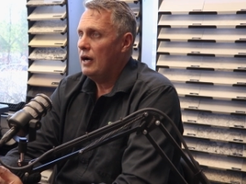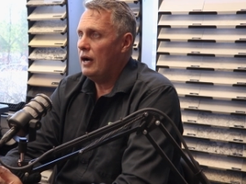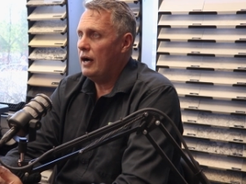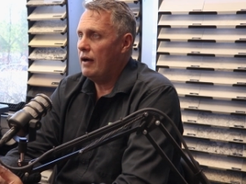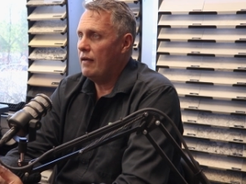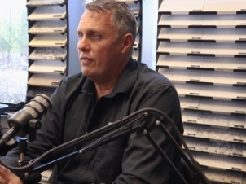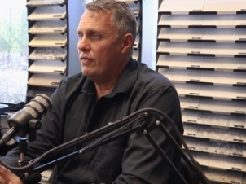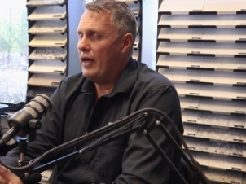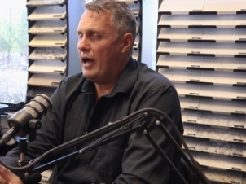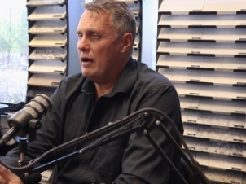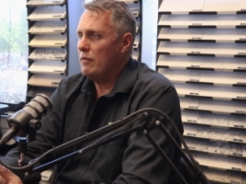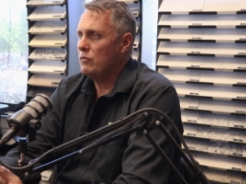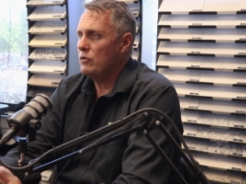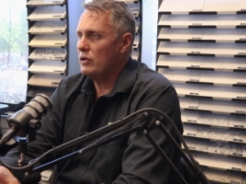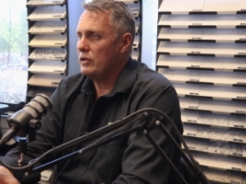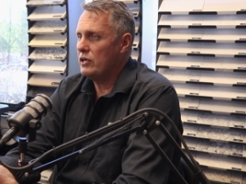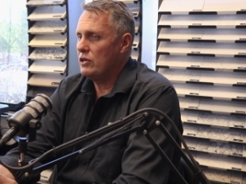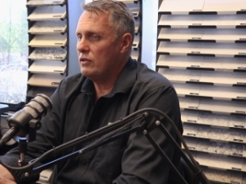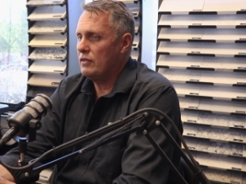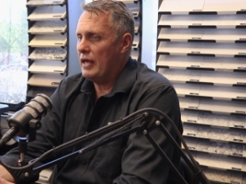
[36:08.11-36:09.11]
Uh, that
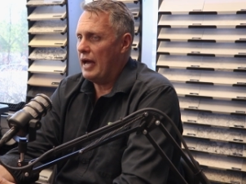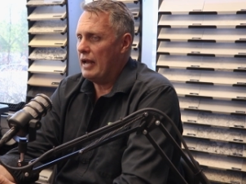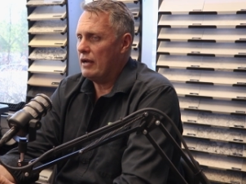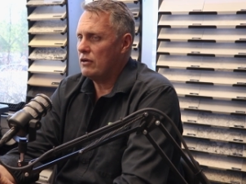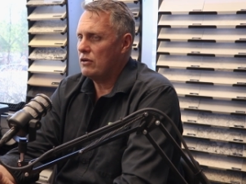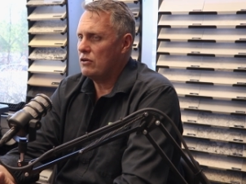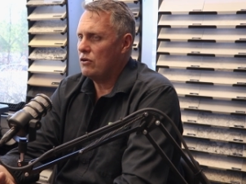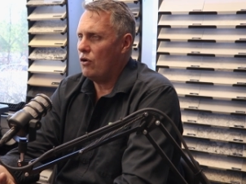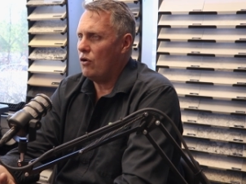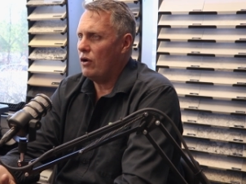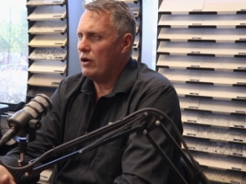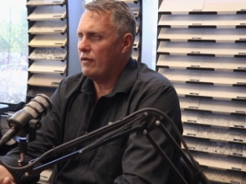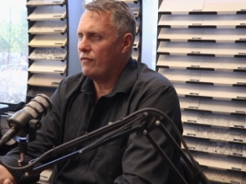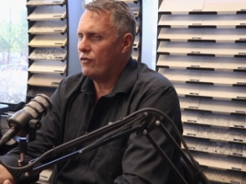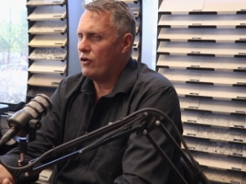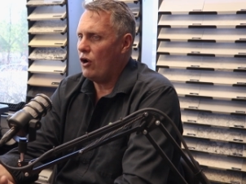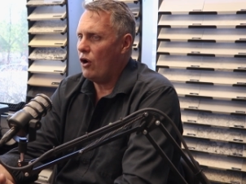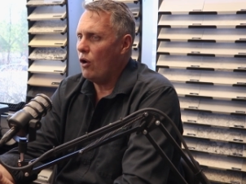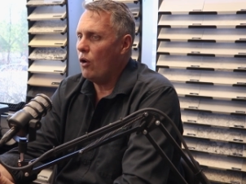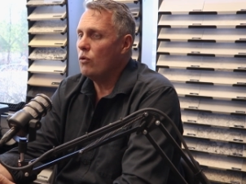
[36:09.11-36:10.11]
really that kind
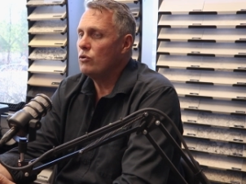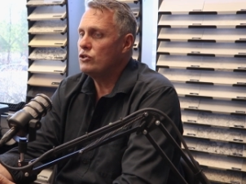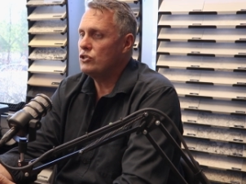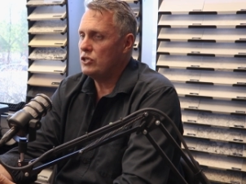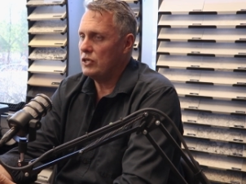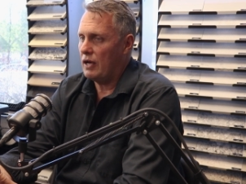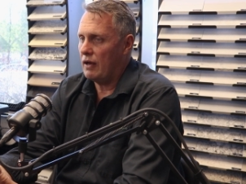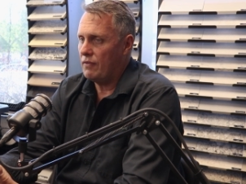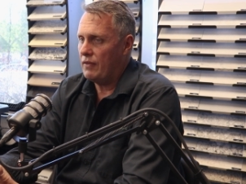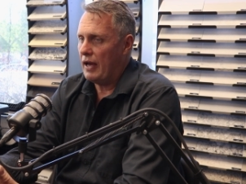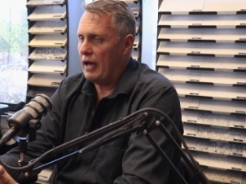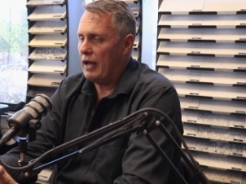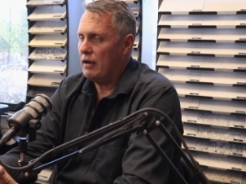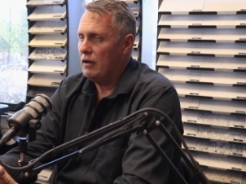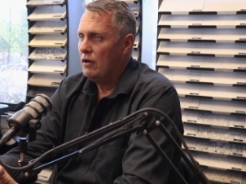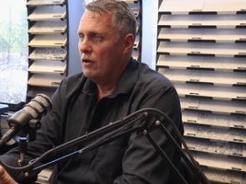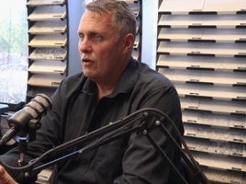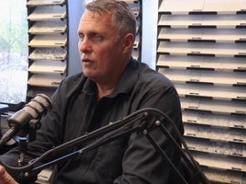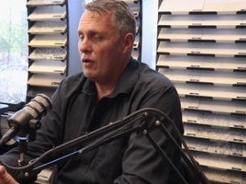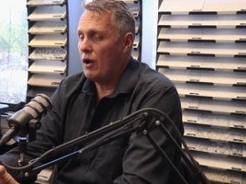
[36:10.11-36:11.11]
of culture
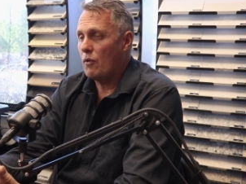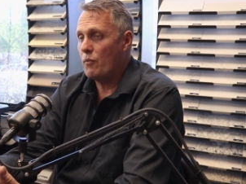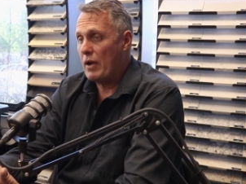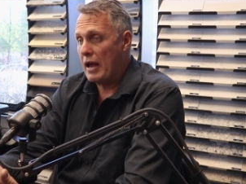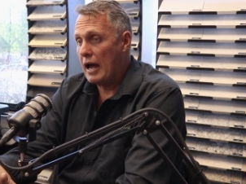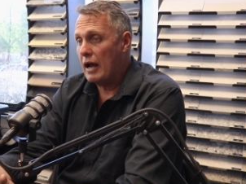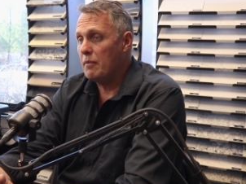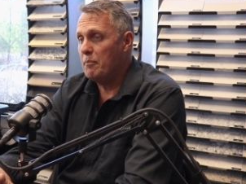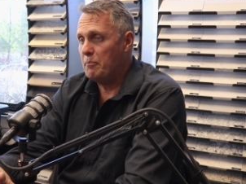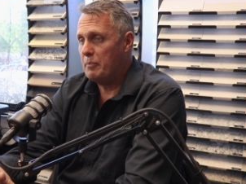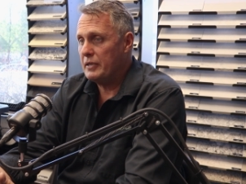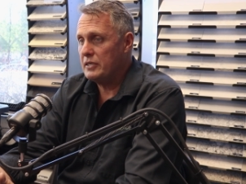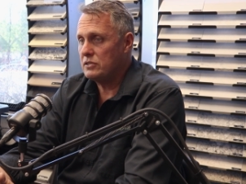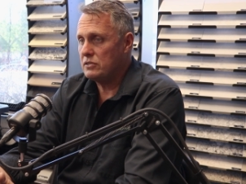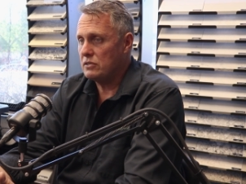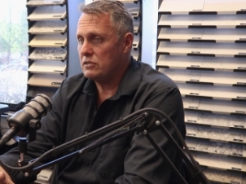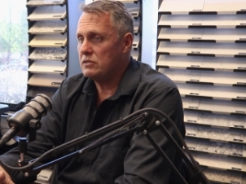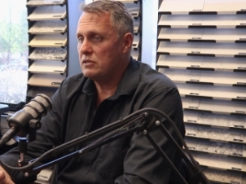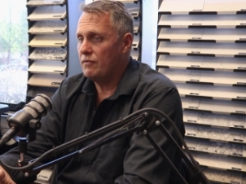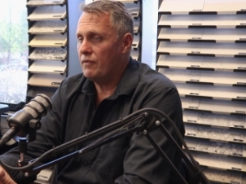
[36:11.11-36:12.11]
that around
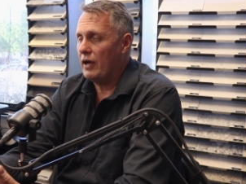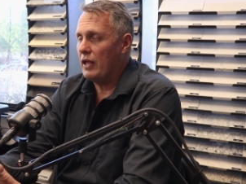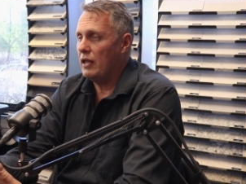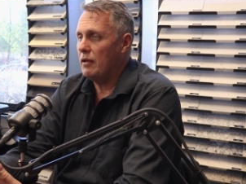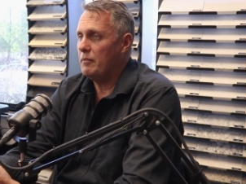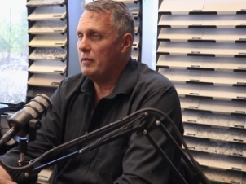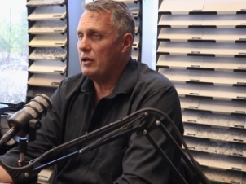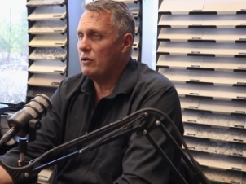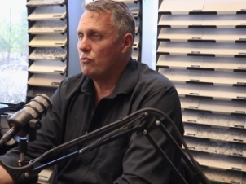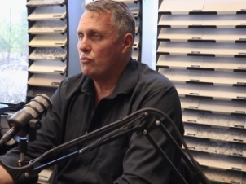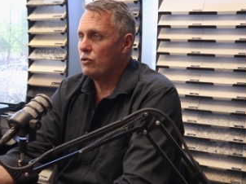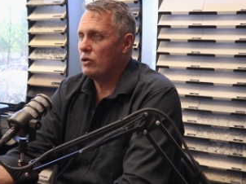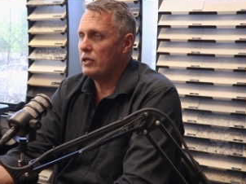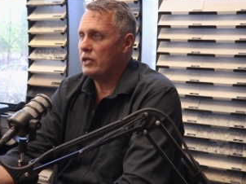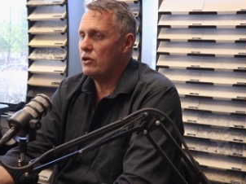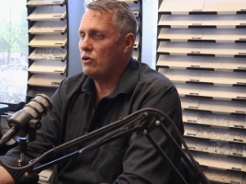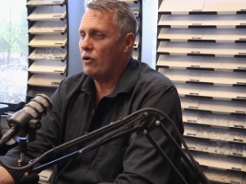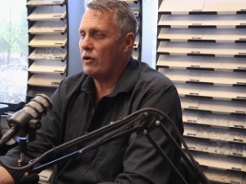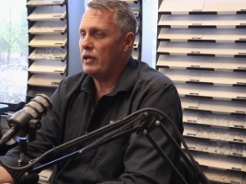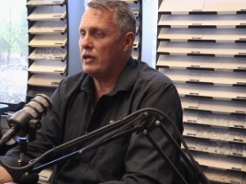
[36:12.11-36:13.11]
business development
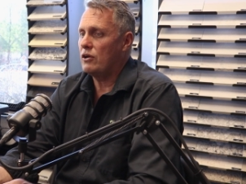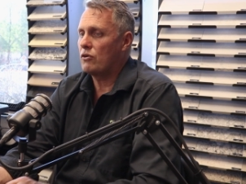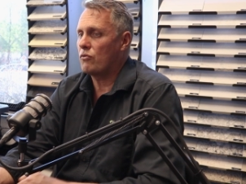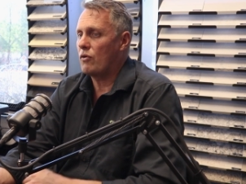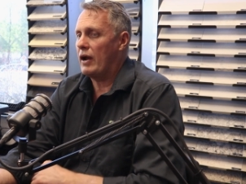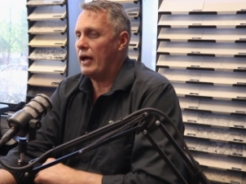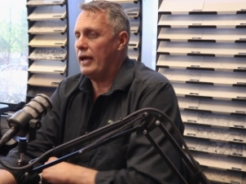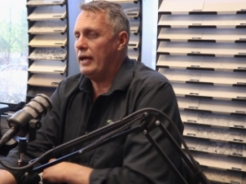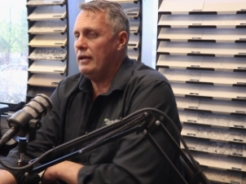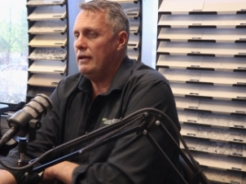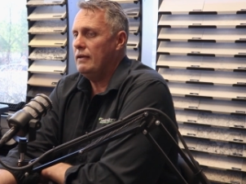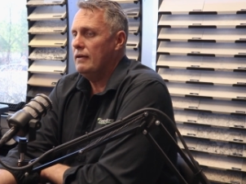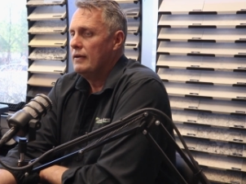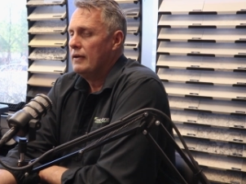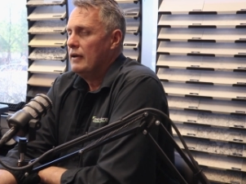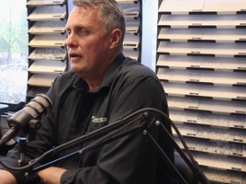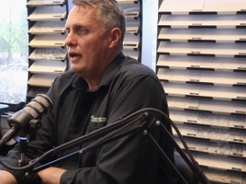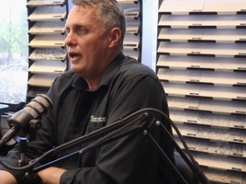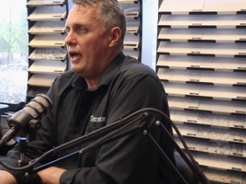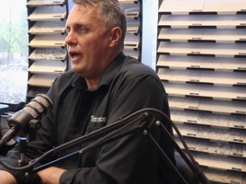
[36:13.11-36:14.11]
really got ingrained.
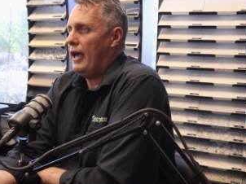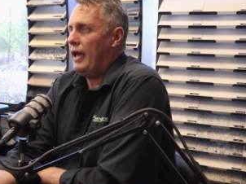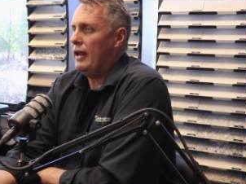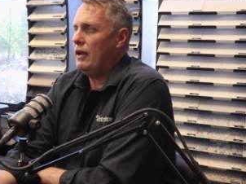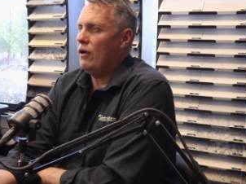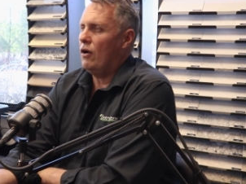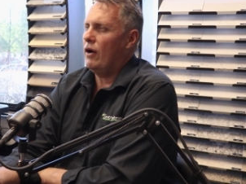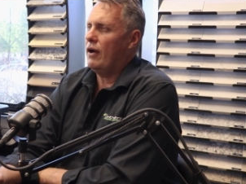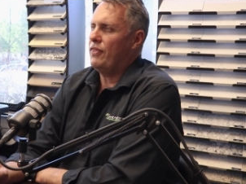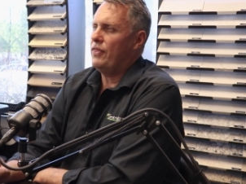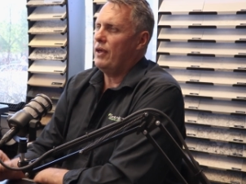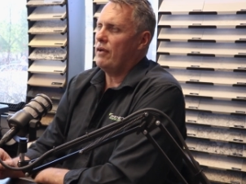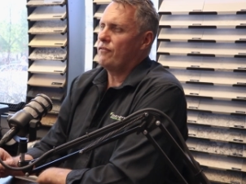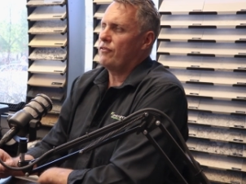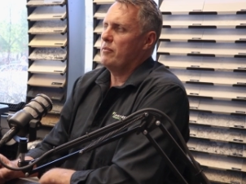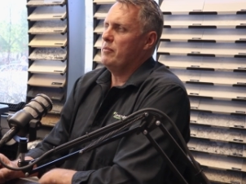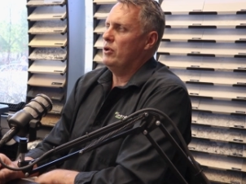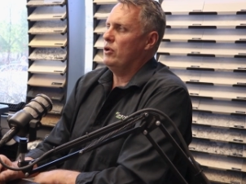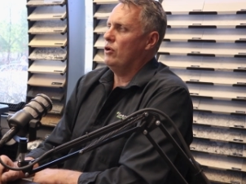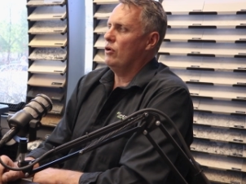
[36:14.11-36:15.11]
And I think
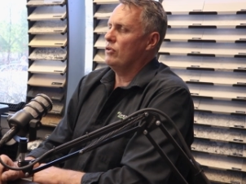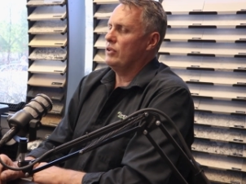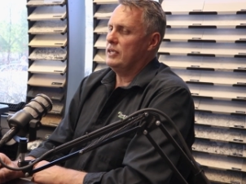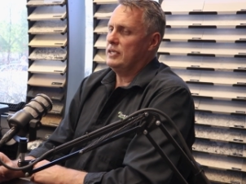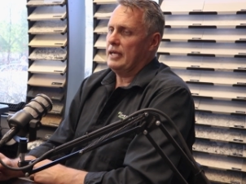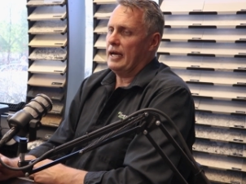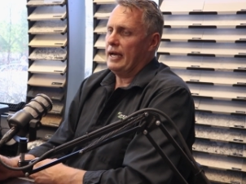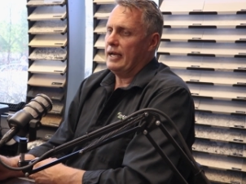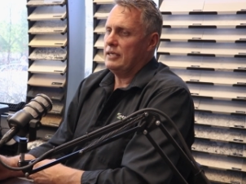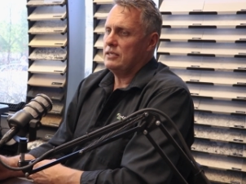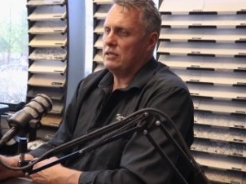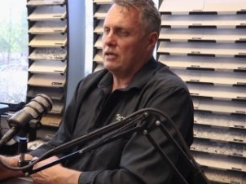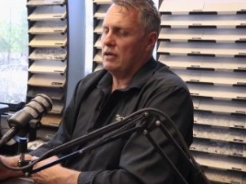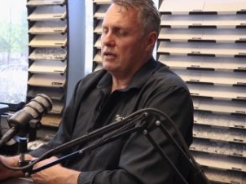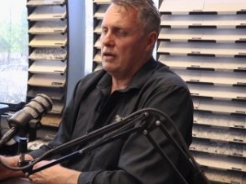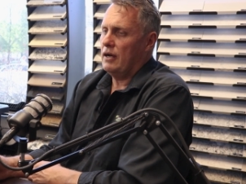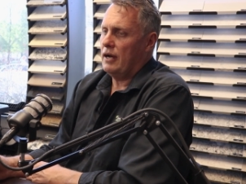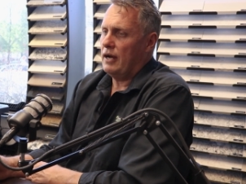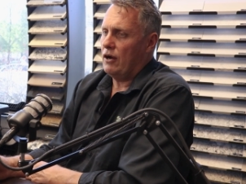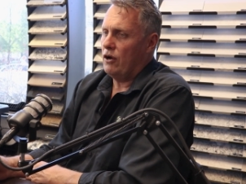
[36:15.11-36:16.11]
from an early day,
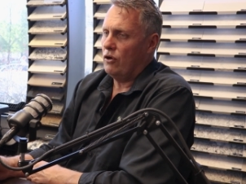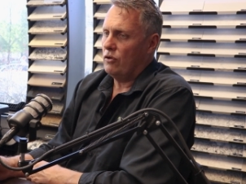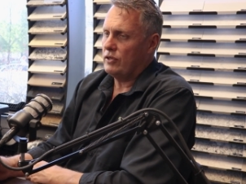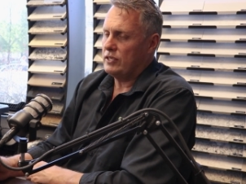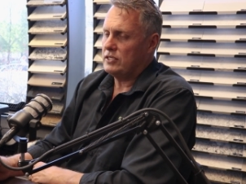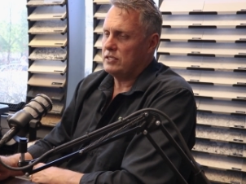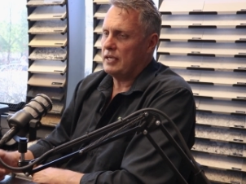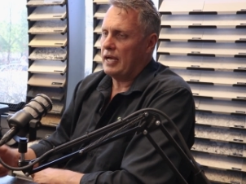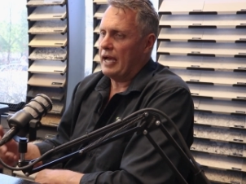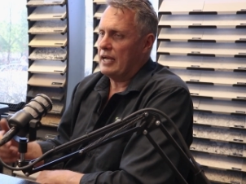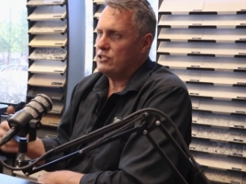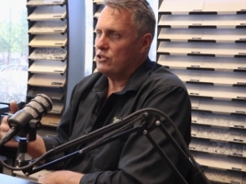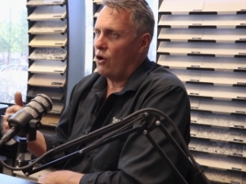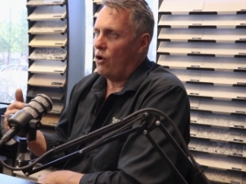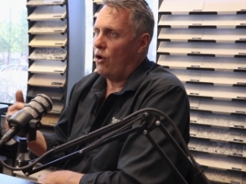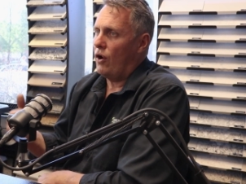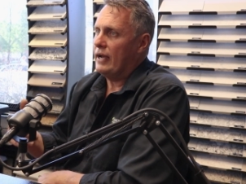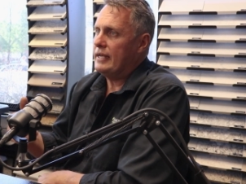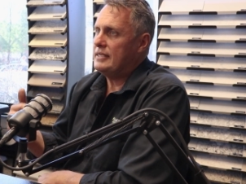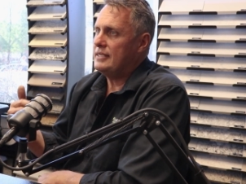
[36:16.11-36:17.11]
uh, early stage,
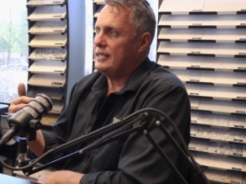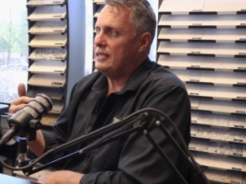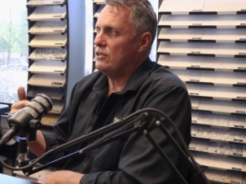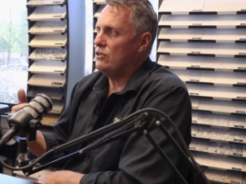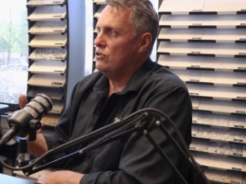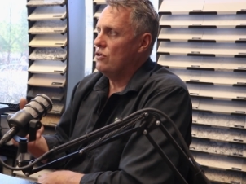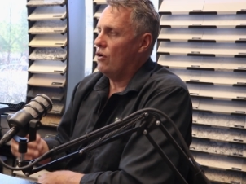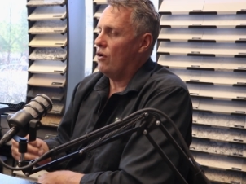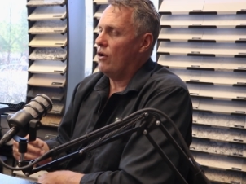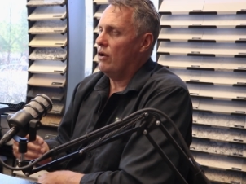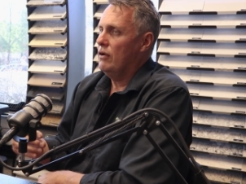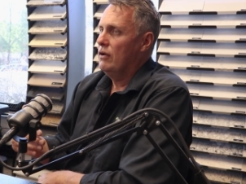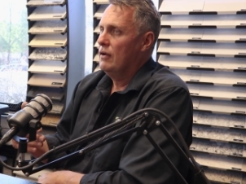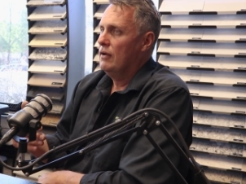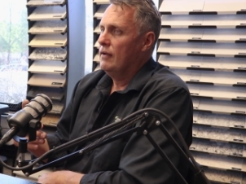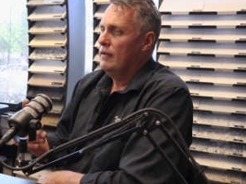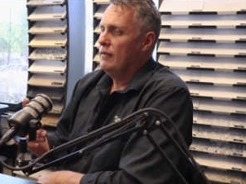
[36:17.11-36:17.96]
I did not